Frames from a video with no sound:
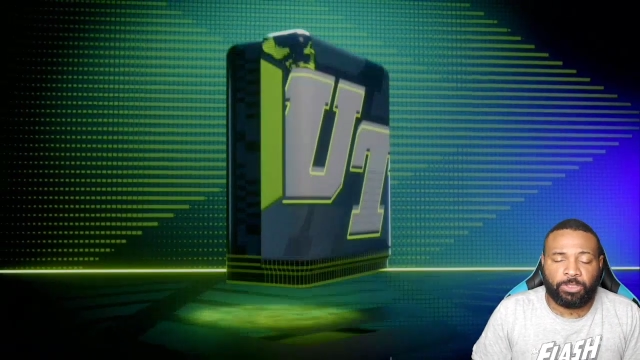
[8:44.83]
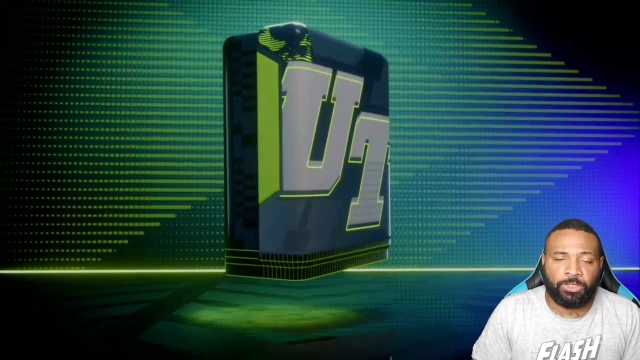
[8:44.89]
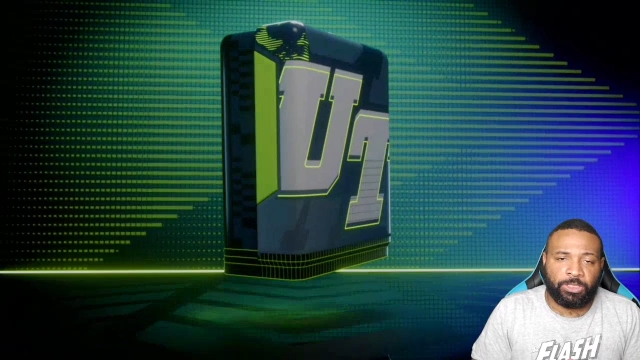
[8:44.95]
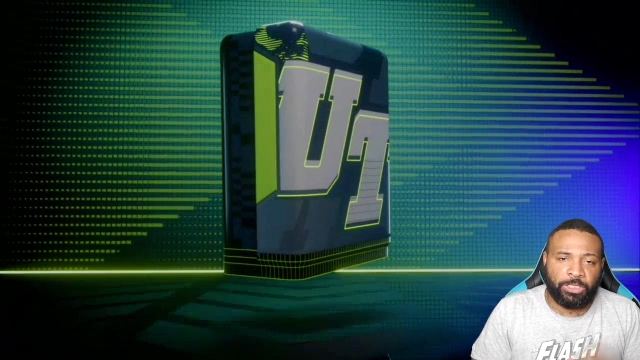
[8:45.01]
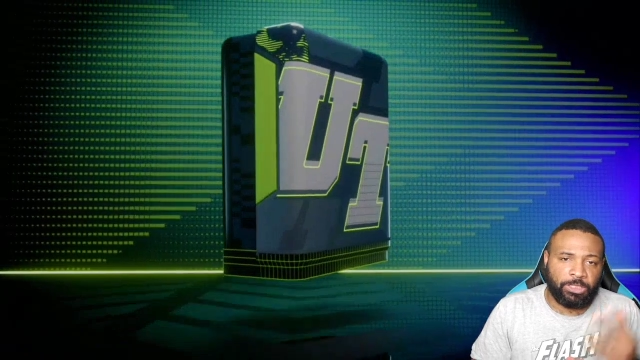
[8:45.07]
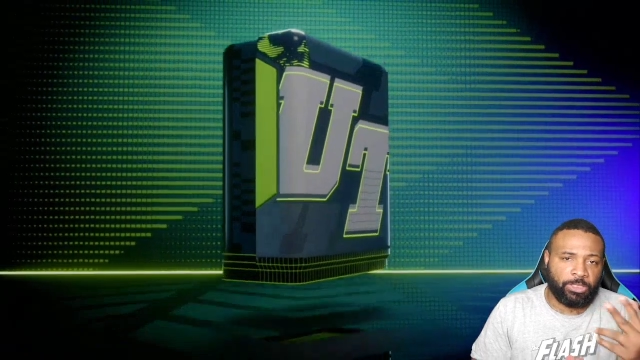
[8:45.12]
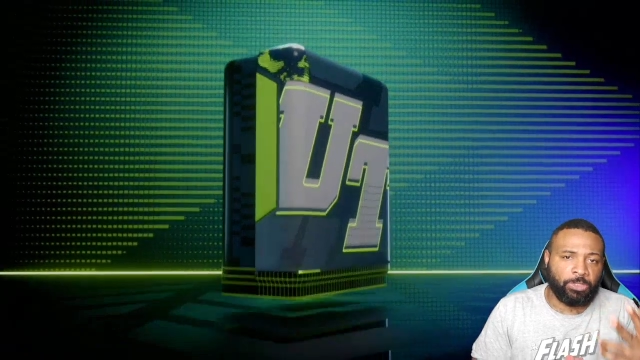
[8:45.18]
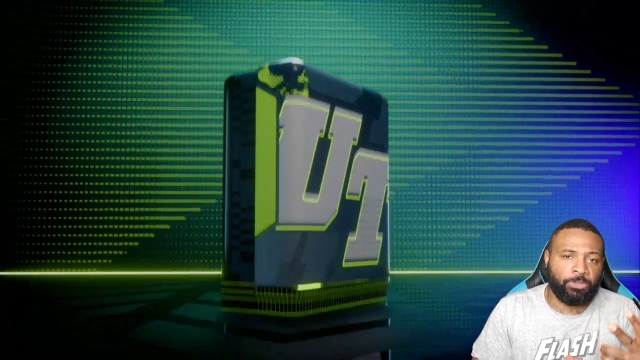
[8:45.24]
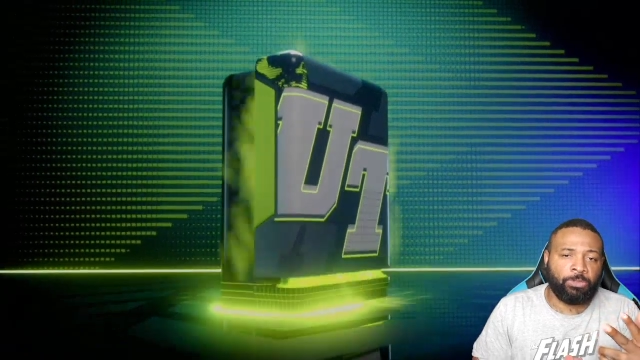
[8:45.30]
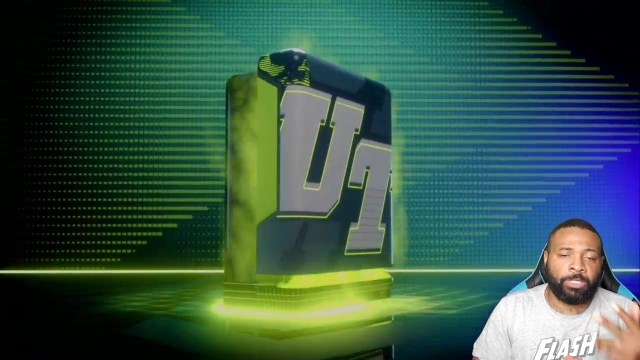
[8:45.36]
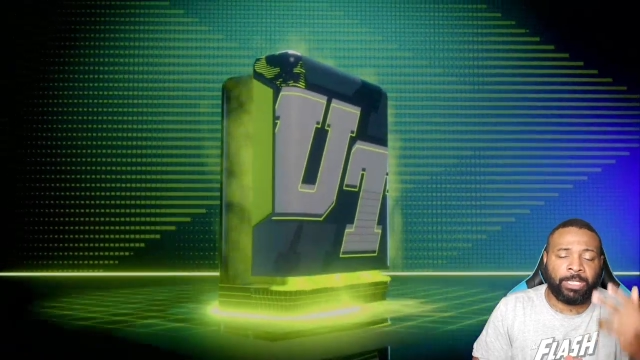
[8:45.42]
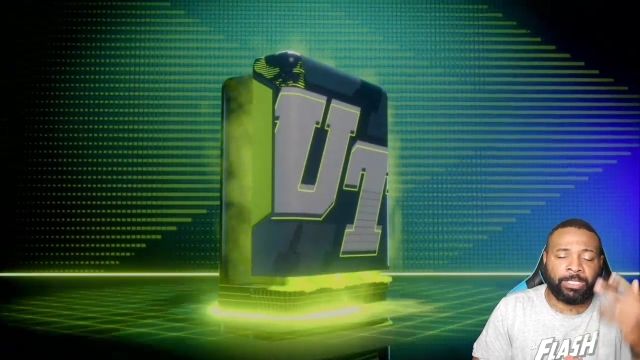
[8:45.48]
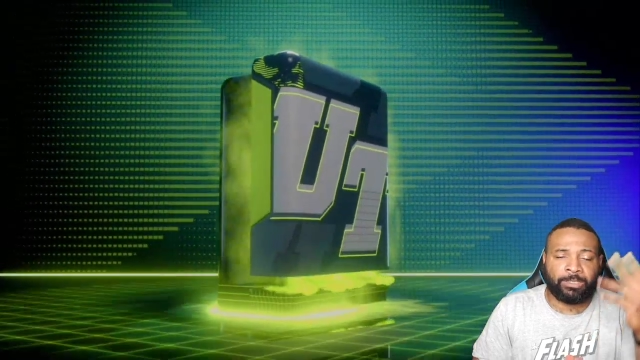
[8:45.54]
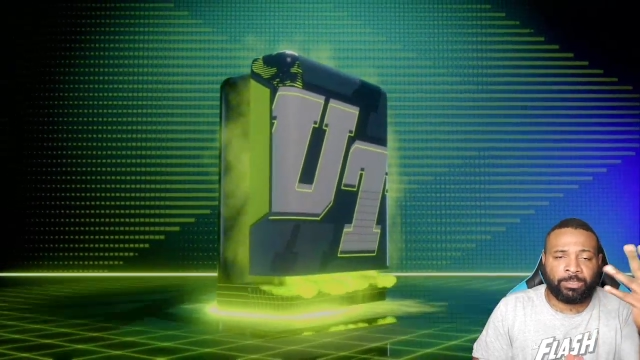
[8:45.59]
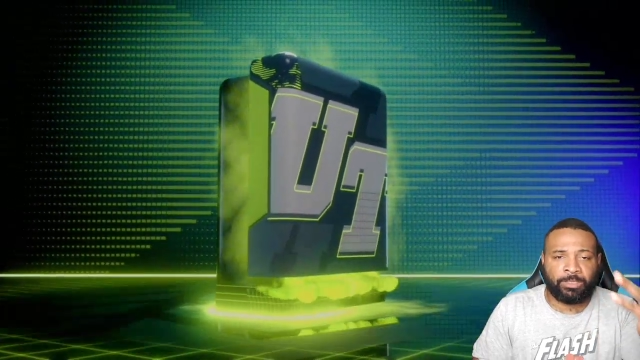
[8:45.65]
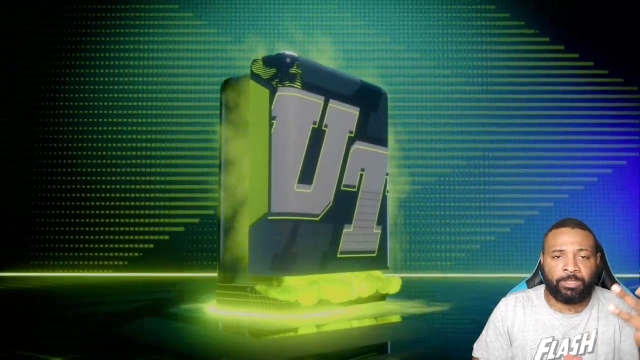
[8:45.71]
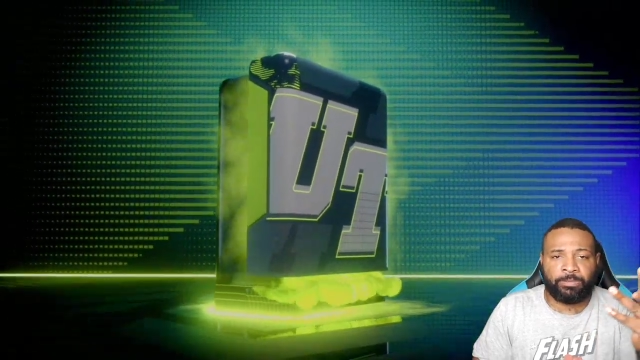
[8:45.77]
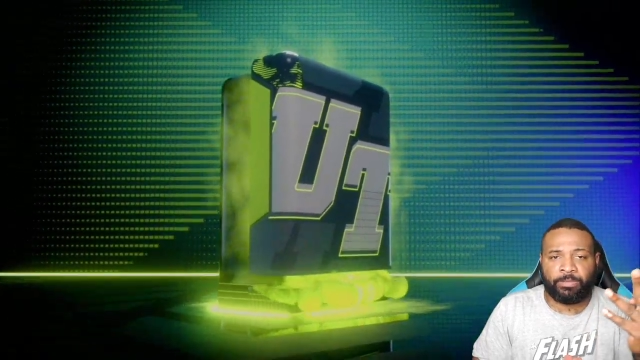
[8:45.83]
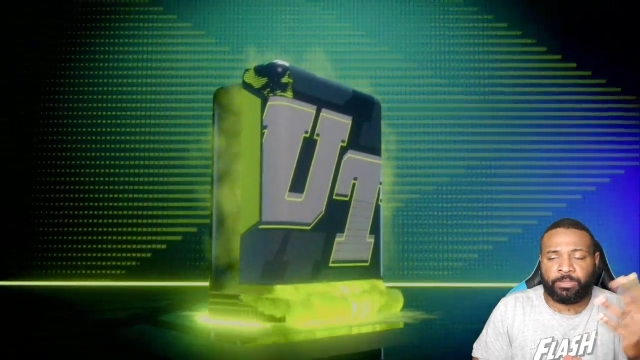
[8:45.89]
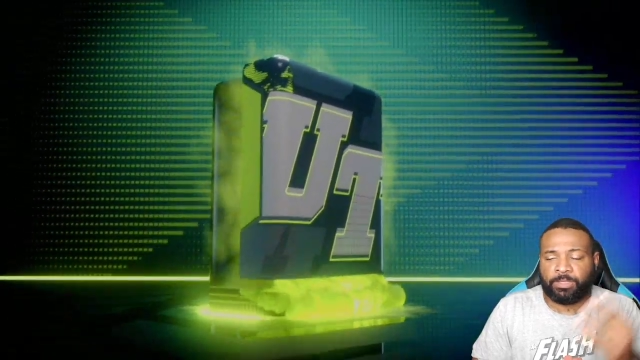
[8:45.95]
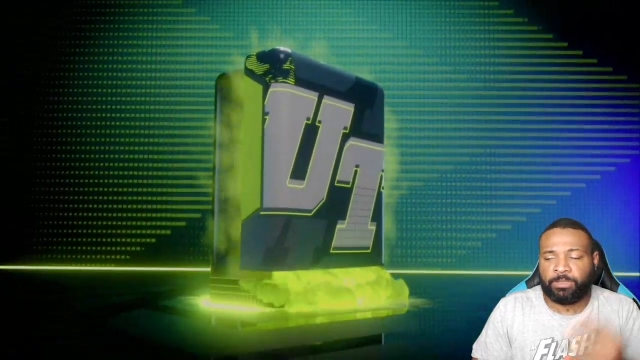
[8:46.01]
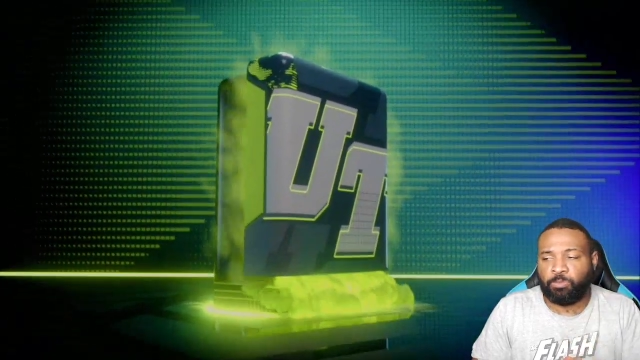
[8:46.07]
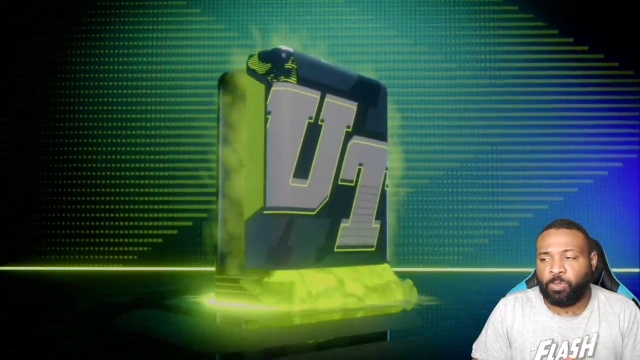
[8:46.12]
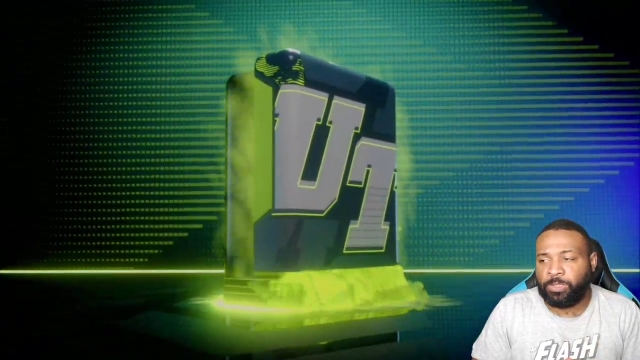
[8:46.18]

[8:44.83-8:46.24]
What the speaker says: because you need 2 types of stuffers and